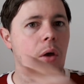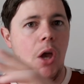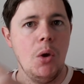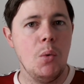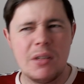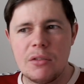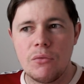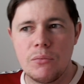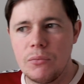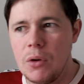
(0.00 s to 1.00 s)
it was
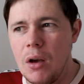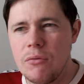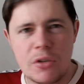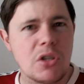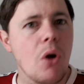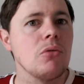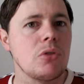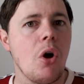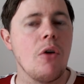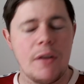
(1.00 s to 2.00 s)
a result
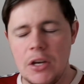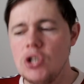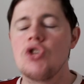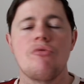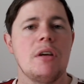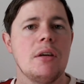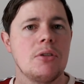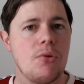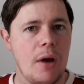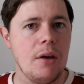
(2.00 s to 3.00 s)
of an injury
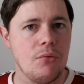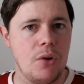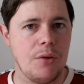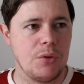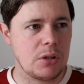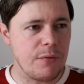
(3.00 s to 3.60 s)
to Ryan Fredericks.